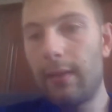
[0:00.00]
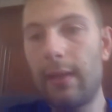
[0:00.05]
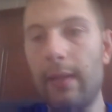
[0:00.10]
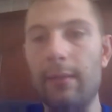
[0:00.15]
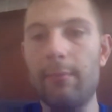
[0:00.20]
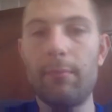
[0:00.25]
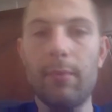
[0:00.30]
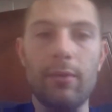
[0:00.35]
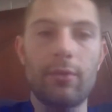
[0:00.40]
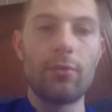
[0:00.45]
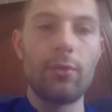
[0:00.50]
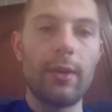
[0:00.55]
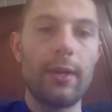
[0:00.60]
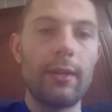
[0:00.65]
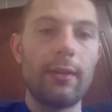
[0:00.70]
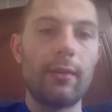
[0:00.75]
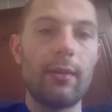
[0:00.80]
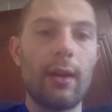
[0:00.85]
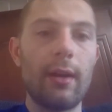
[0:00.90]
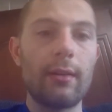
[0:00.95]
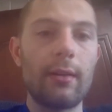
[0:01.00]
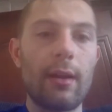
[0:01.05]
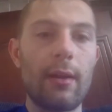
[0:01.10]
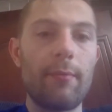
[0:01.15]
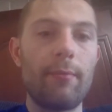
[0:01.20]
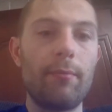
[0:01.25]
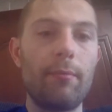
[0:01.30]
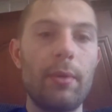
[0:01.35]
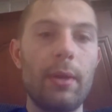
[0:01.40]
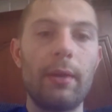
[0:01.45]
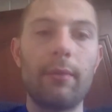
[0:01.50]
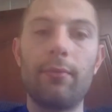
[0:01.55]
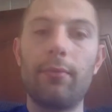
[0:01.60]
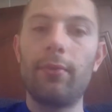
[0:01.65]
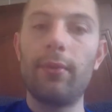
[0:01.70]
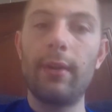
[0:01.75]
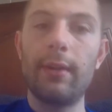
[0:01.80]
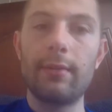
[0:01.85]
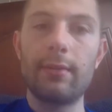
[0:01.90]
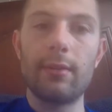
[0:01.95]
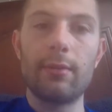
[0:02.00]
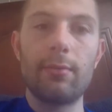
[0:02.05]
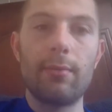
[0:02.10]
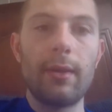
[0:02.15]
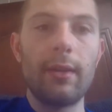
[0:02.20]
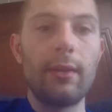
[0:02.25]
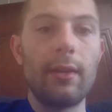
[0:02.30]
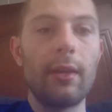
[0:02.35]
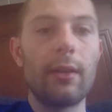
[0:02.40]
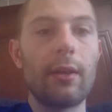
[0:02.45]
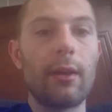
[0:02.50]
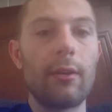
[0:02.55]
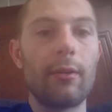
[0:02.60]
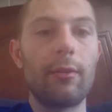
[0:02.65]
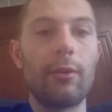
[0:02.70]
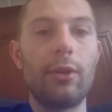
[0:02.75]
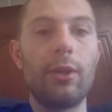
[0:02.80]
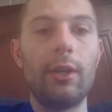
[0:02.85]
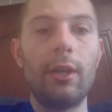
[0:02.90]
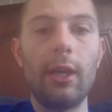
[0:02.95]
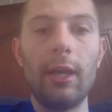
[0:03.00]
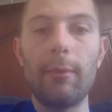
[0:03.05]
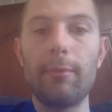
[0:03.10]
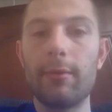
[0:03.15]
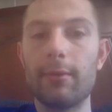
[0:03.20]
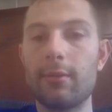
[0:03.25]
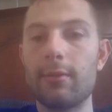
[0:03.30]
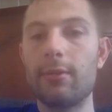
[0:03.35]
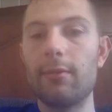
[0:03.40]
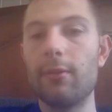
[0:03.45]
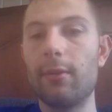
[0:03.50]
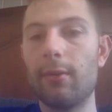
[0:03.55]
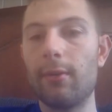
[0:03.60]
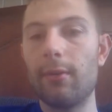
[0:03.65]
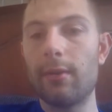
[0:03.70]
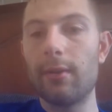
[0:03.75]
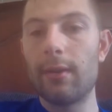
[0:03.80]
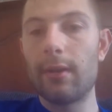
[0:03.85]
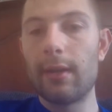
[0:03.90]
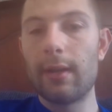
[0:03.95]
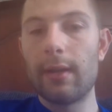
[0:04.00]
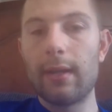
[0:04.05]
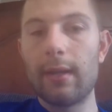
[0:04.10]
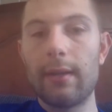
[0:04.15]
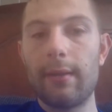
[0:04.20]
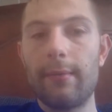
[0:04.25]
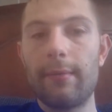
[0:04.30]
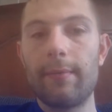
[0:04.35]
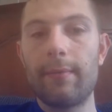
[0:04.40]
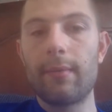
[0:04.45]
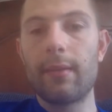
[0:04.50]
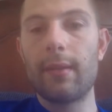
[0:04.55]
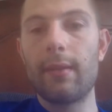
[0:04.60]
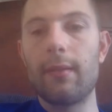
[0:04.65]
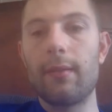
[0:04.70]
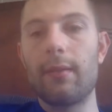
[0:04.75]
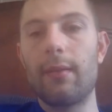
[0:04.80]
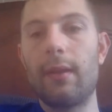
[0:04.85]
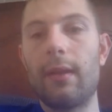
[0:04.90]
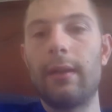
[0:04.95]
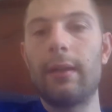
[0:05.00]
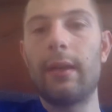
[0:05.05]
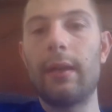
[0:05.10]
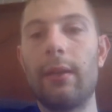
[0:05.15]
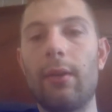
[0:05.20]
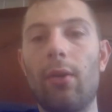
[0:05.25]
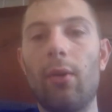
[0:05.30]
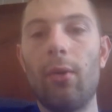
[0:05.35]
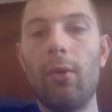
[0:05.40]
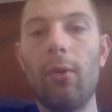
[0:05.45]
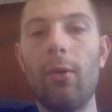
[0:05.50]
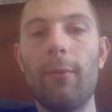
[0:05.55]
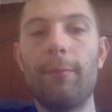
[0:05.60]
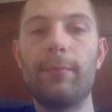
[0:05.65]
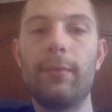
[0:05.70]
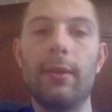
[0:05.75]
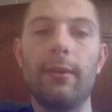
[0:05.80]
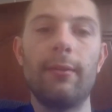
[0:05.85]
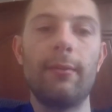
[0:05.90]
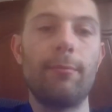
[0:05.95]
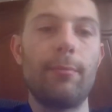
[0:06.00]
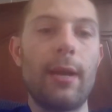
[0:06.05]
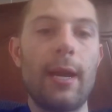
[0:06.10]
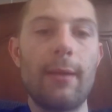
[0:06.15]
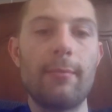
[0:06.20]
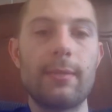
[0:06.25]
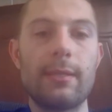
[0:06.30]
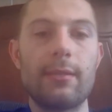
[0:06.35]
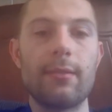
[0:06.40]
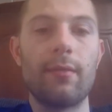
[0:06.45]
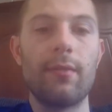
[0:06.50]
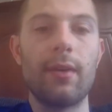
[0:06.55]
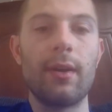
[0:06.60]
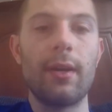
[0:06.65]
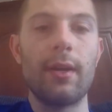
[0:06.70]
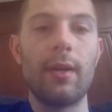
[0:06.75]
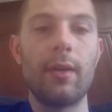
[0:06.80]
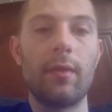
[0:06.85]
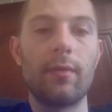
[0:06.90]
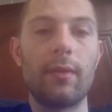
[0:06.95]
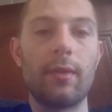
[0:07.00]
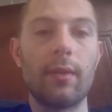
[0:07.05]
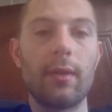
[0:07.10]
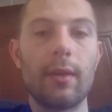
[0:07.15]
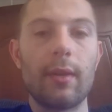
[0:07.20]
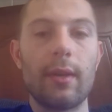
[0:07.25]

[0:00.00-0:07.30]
And Madrid got a big freeze as well. They got a heap of snow. And I hope their Pam survived.